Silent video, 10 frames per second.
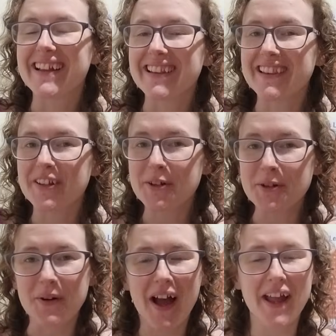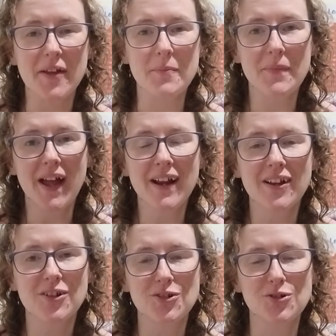Hello, I am back
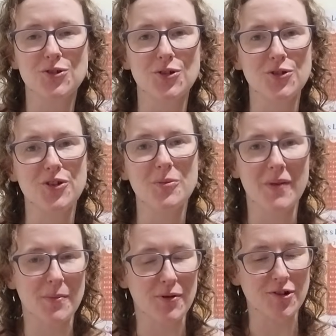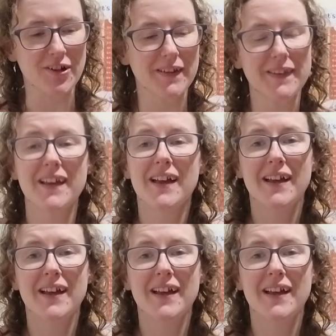to show you my progress.